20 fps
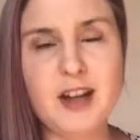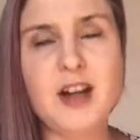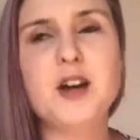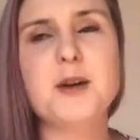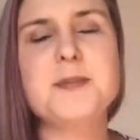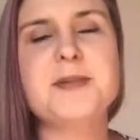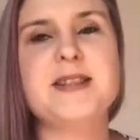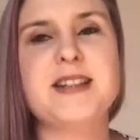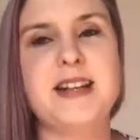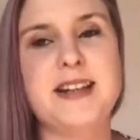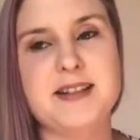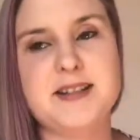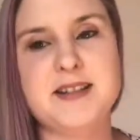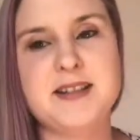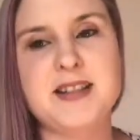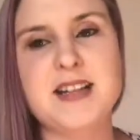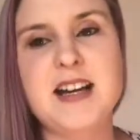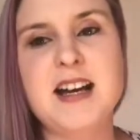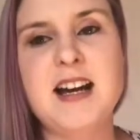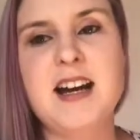
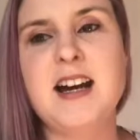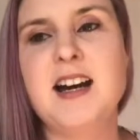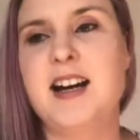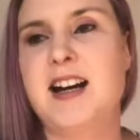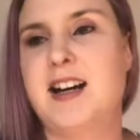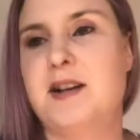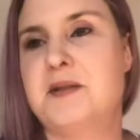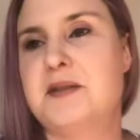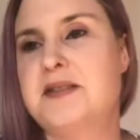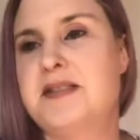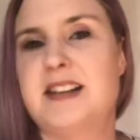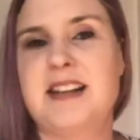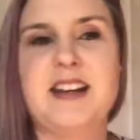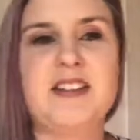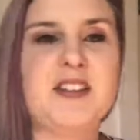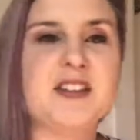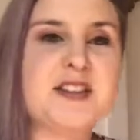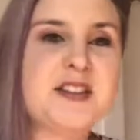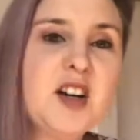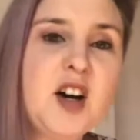Obsessed. I was singing
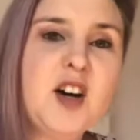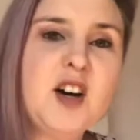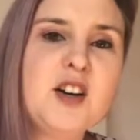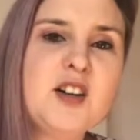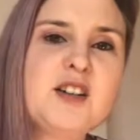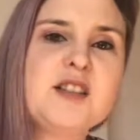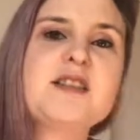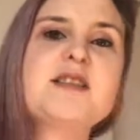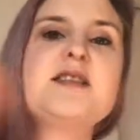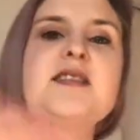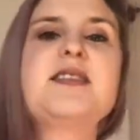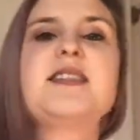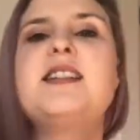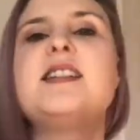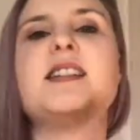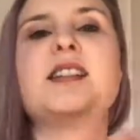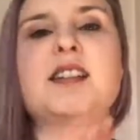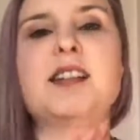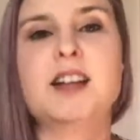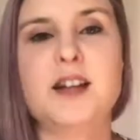the songs.
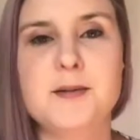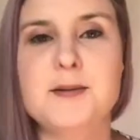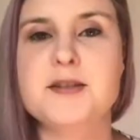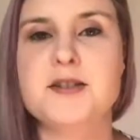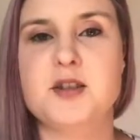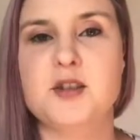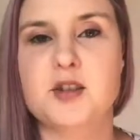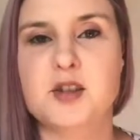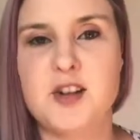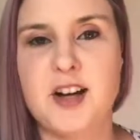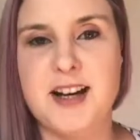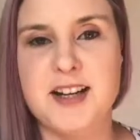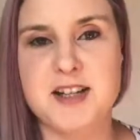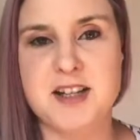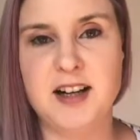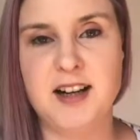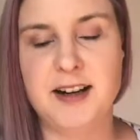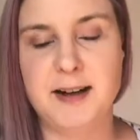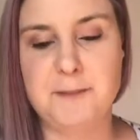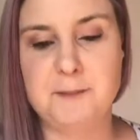It was all a great
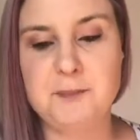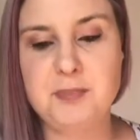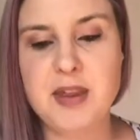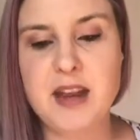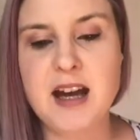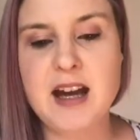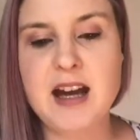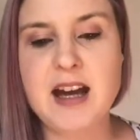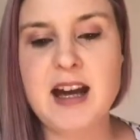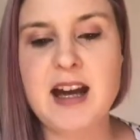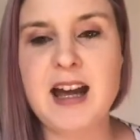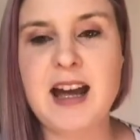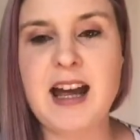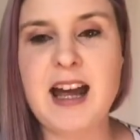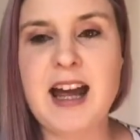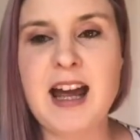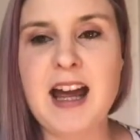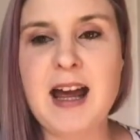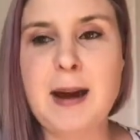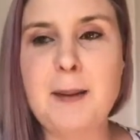time.
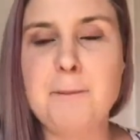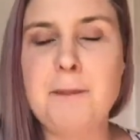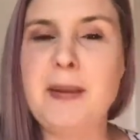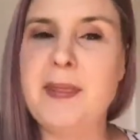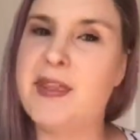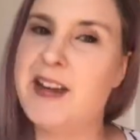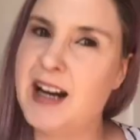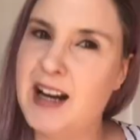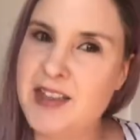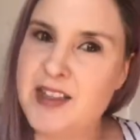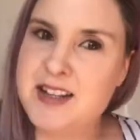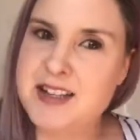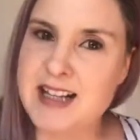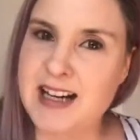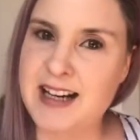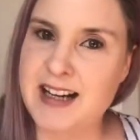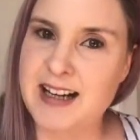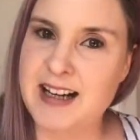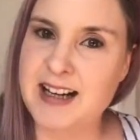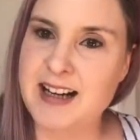But the other
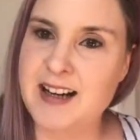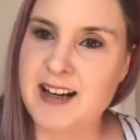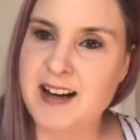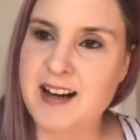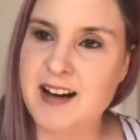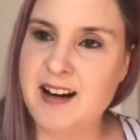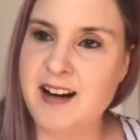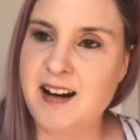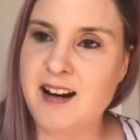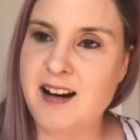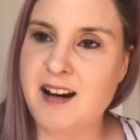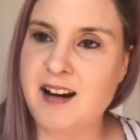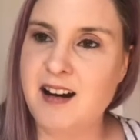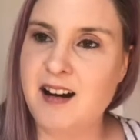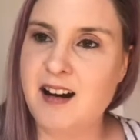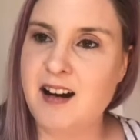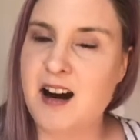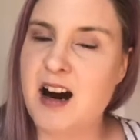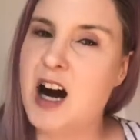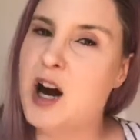day,
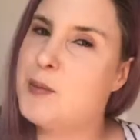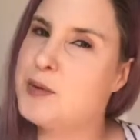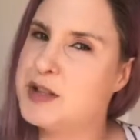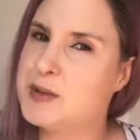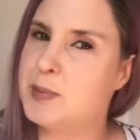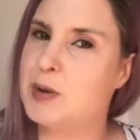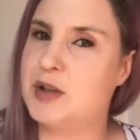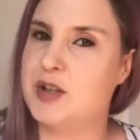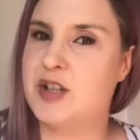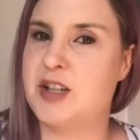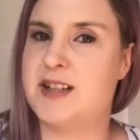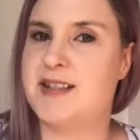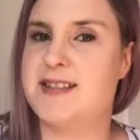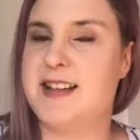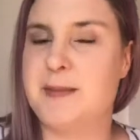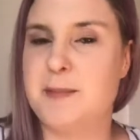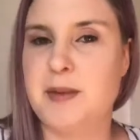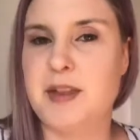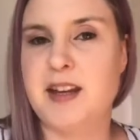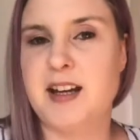I was watching
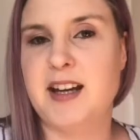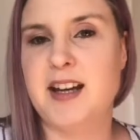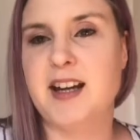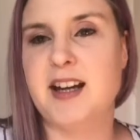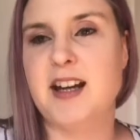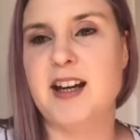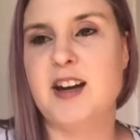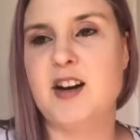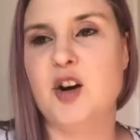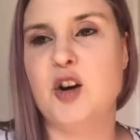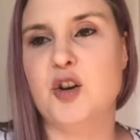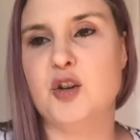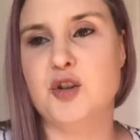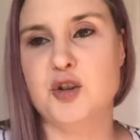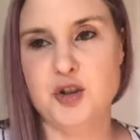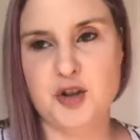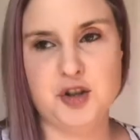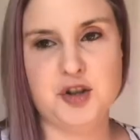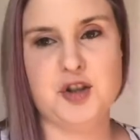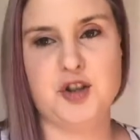something on
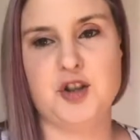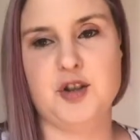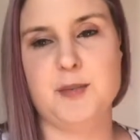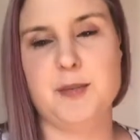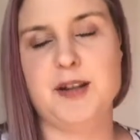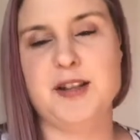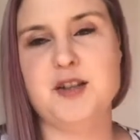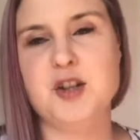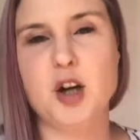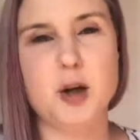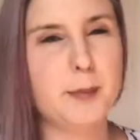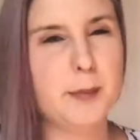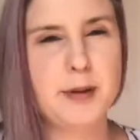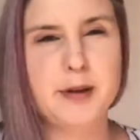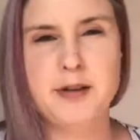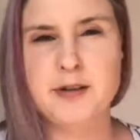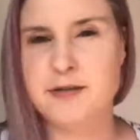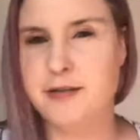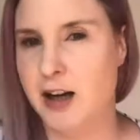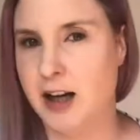YouTube, a
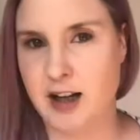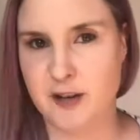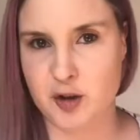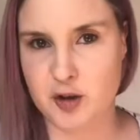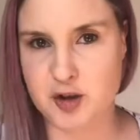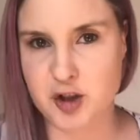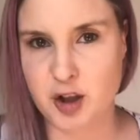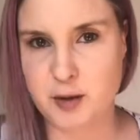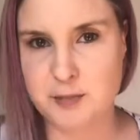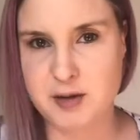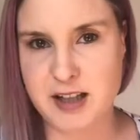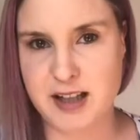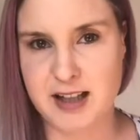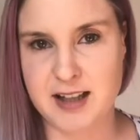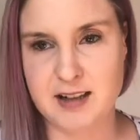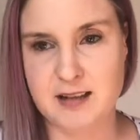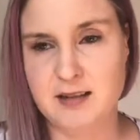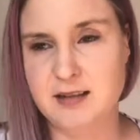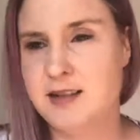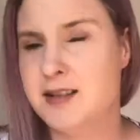top 5 or top
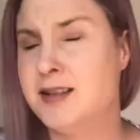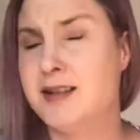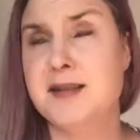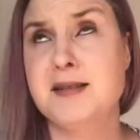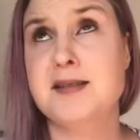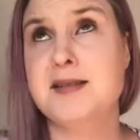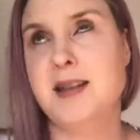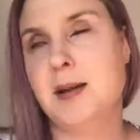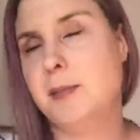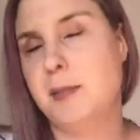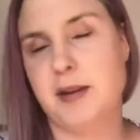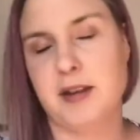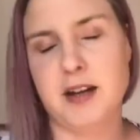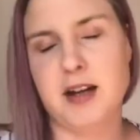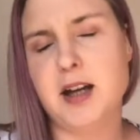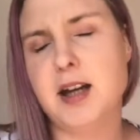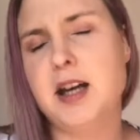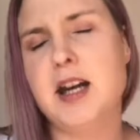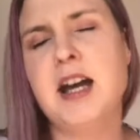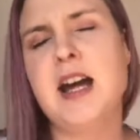10
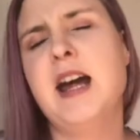something.